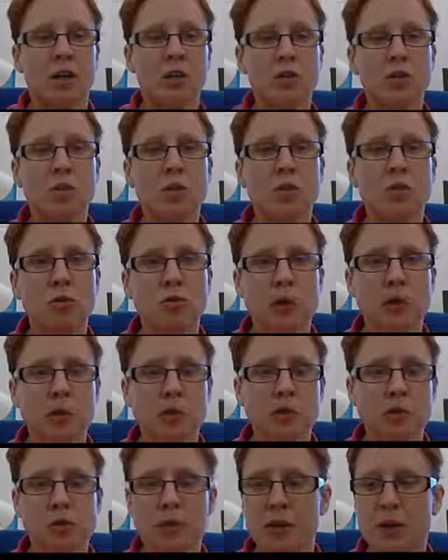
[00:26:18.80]
So what do you
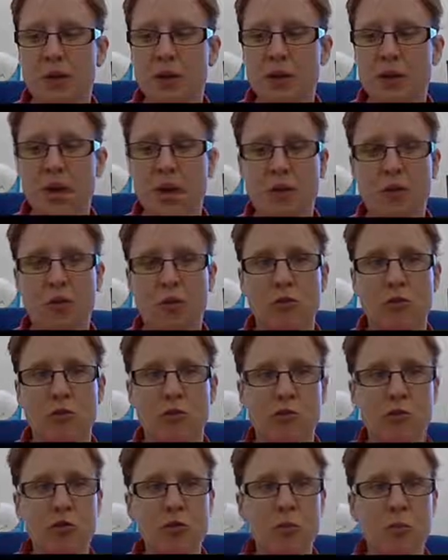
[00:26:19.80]
need to be aware
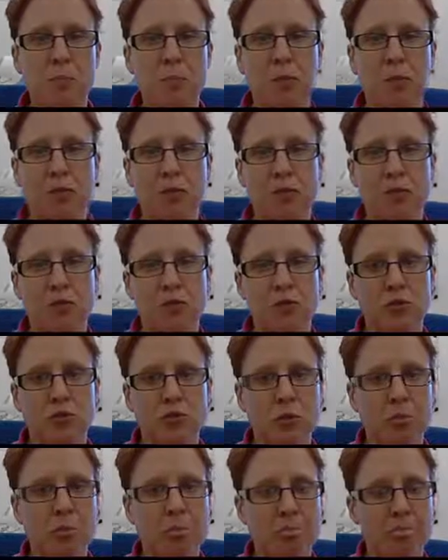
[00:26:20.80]
of? Those are the
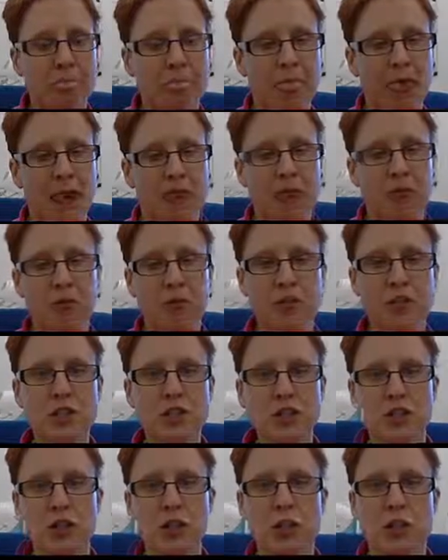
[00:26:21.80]
pitfalls. The
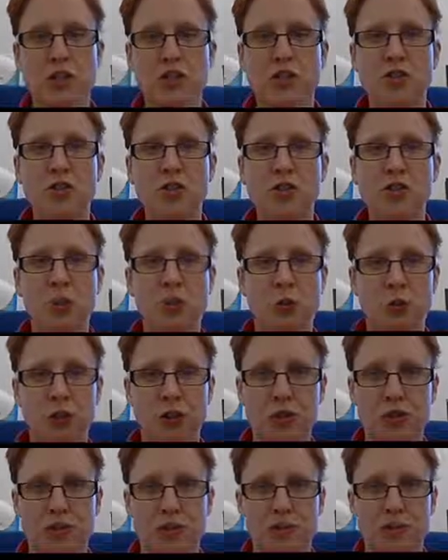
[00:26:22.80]
research questions are
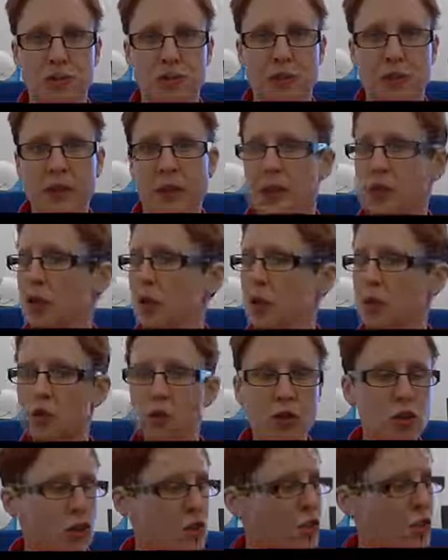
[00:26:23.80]
yours. They're
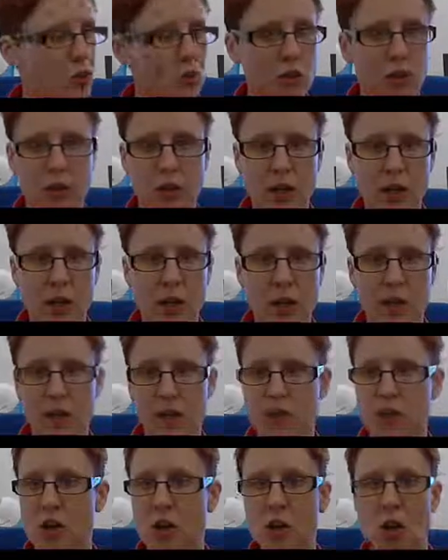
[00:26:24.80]
not your
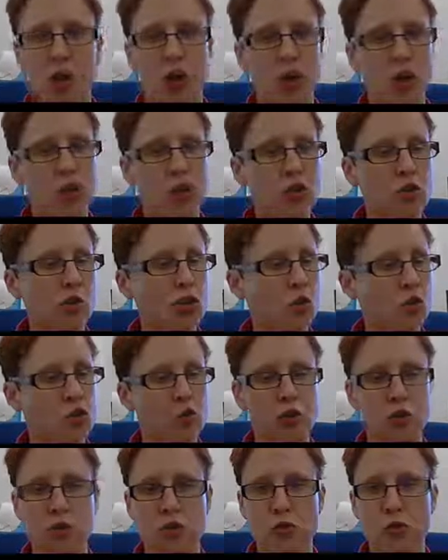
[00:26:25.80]
client,
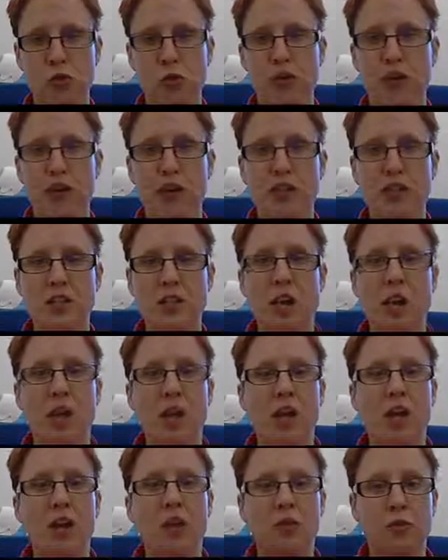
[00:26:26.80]
not your supervisor.
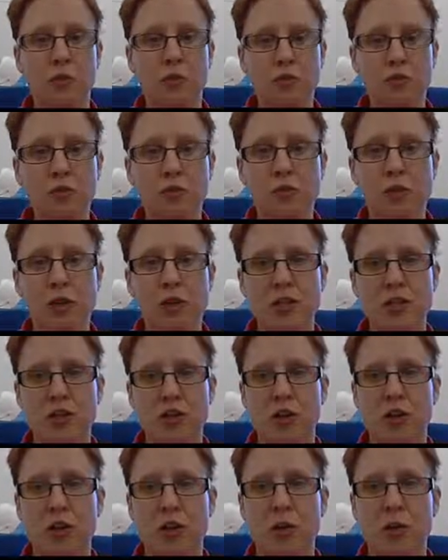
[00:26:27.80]
The research
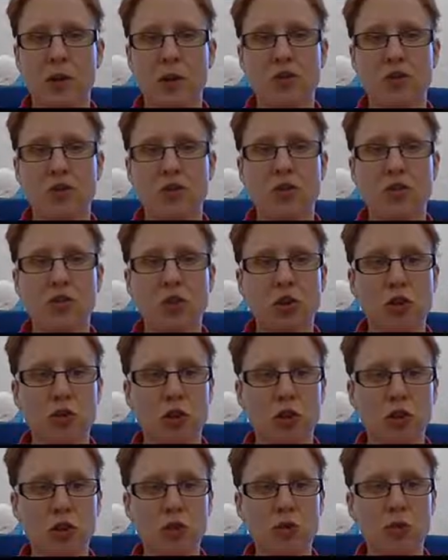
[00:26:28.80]
questions are the questions
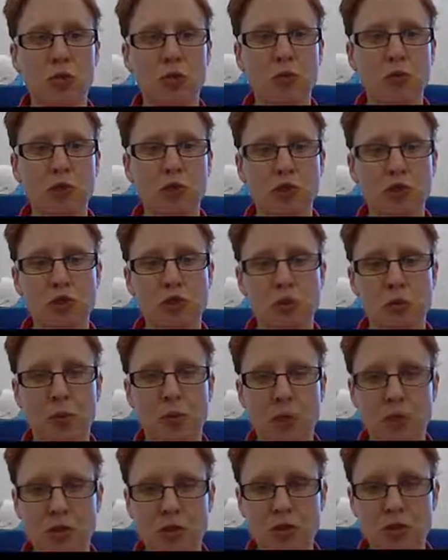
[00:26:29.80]
you, the researcher,
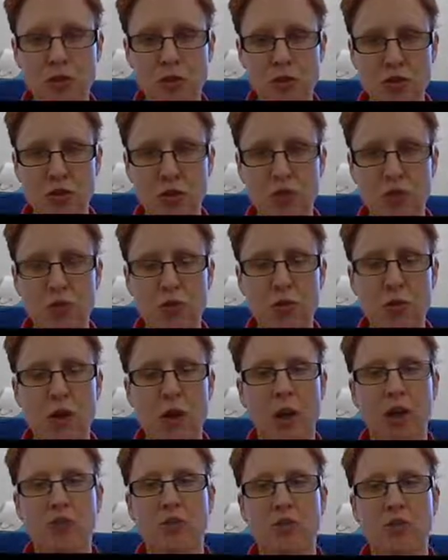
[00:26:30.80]
want answers
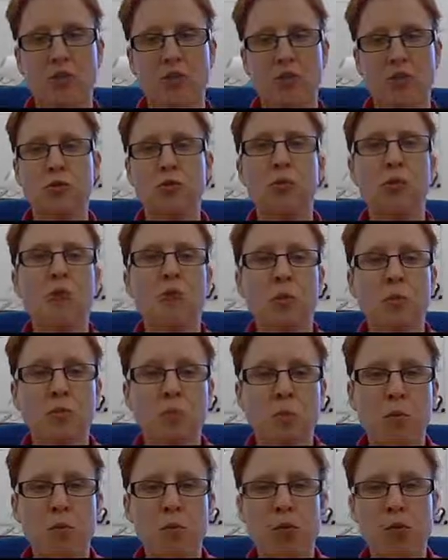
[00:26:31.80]
to so that you can
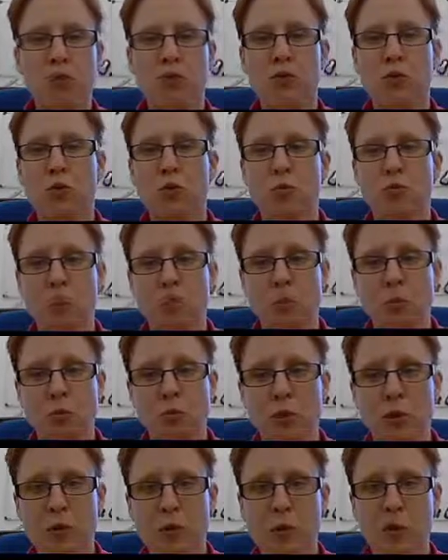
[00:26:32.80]
report to the
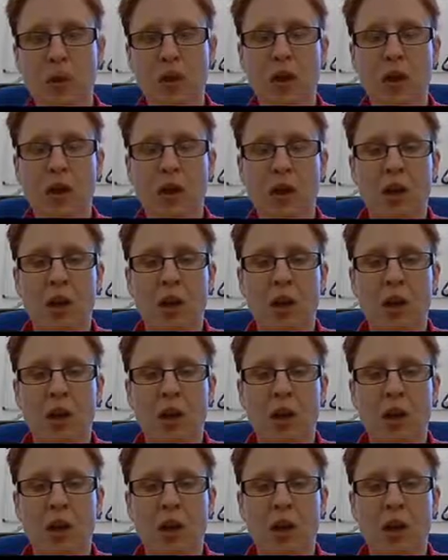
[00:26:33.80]
problem